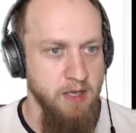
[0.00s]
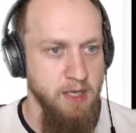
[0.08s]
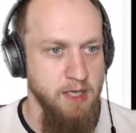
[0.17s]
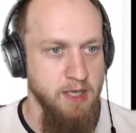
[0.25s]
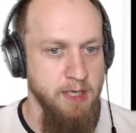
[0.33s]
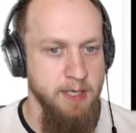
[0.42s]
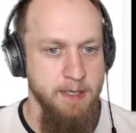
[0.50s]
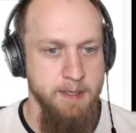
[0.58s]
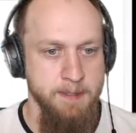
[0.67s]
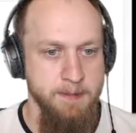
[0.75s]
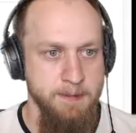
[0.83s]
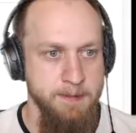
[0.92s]

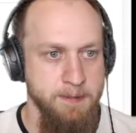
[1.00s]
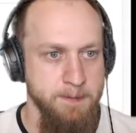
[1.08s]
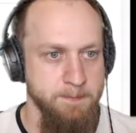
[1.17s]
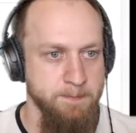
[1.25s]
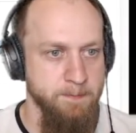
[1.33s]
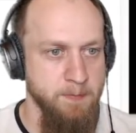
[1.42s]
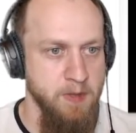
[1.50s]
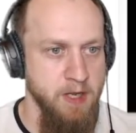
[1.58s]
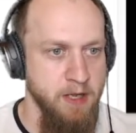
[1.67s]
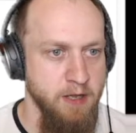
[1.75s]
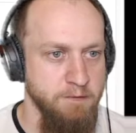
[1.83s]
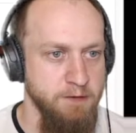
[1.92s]
And
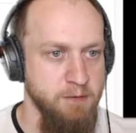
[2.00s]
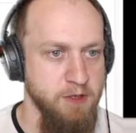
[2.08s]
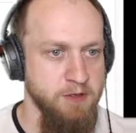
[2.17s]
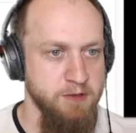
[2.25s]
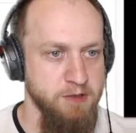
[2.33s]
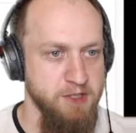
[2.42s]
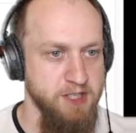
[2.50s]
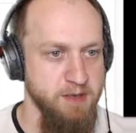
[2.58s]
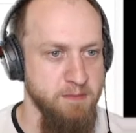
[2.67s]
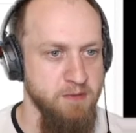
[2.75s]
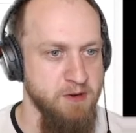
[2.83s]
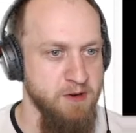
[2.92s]
if you want to see
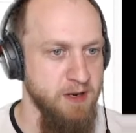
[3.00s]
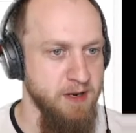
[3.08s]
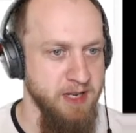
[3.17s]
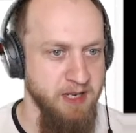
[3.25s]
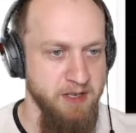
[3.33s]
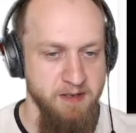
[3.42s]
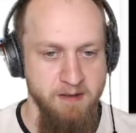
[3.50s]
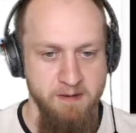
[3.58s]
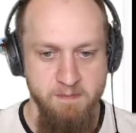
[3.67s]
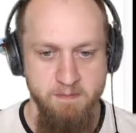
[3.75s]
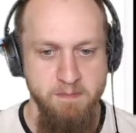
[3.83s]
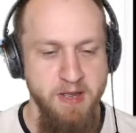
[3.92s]
more like a
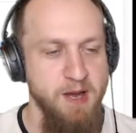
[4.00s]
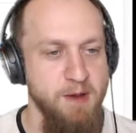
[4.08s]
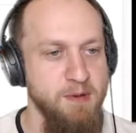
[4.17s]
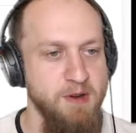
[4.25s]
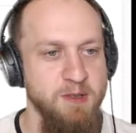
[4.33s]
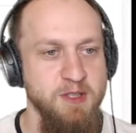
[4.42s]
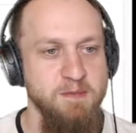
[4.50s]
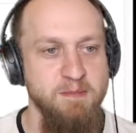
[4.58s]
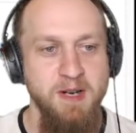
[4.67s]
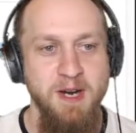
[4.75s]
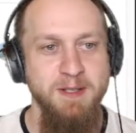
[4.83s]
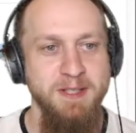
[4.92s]
bare bones
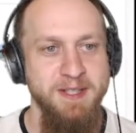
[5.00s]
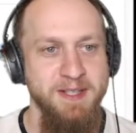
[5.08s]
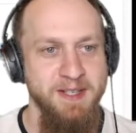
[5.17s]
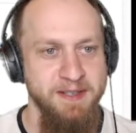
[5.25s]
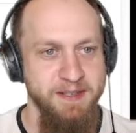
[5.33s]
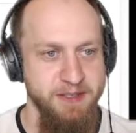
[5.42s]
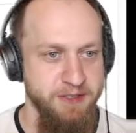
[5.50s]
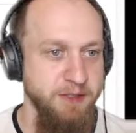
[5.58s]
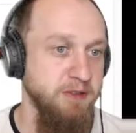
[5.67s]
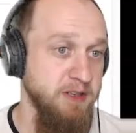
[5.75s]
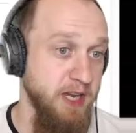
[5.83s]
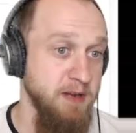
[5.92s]
browser that you
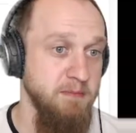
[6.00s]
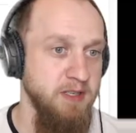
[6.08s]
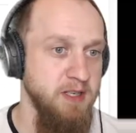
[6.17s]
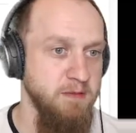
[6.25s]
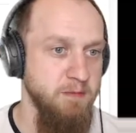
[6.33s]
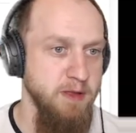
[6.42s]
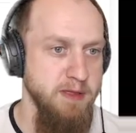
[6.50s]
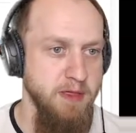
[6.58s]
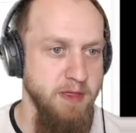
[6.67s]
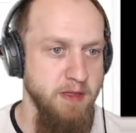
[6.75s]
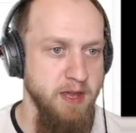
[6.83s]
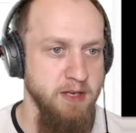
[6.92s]
can build with
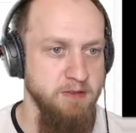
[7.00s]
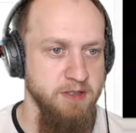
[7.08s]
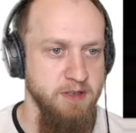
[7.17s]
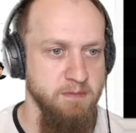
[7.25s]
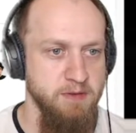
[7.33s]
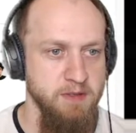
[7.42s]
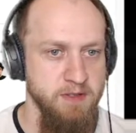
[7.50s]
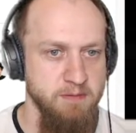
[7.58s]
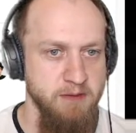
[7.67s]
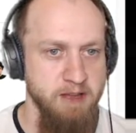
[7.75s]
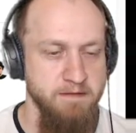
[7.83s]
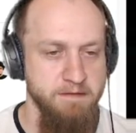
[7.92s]
Android components, we
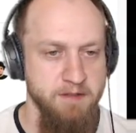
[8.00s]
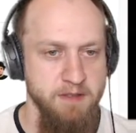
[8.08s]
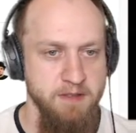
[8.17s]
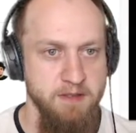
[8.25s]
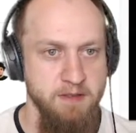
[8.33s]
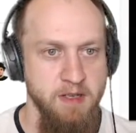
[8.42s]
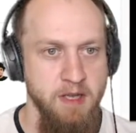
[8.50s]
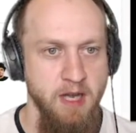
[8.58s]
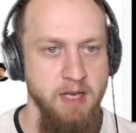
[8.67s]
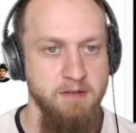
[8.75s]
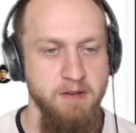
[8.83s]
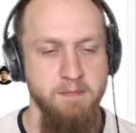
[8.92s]
have this
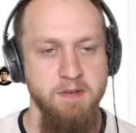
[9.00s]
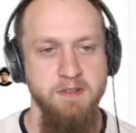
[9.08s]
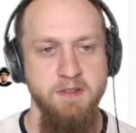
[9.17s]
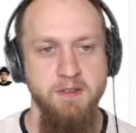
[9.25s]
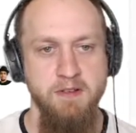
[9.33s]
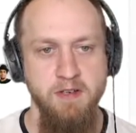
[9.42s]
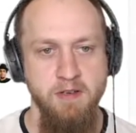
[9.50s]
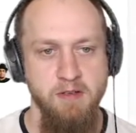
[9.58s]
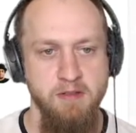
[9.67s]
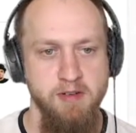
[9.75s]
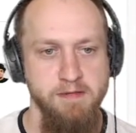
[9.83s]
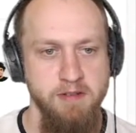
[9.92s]
other repository called
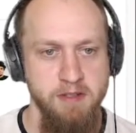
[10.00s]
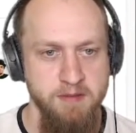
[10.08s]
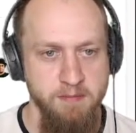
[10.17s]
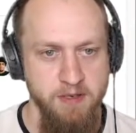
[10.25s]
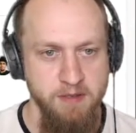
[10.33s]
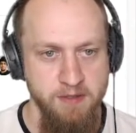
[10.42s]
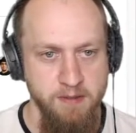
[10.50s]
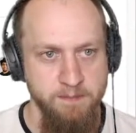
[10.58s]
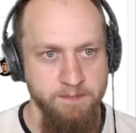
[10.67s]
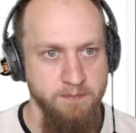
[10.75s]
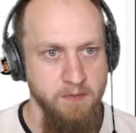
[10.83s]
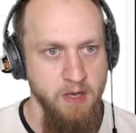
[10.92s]
Reference Browser.
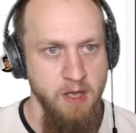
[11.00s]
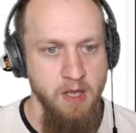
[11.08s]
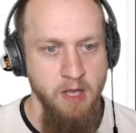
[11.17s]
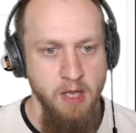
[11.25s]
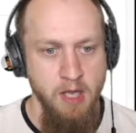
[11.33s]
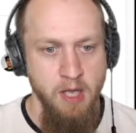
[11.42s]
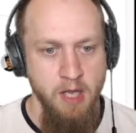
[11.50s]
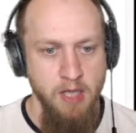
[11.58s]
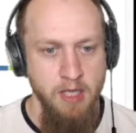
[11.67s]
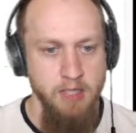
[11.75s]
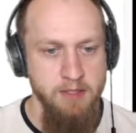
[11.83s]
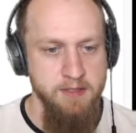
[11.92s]

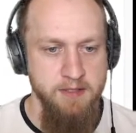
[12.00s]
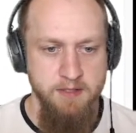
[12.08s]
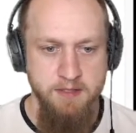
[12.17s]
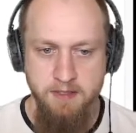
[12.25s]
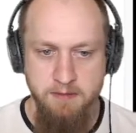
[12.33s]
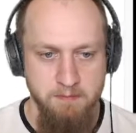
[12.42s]
It's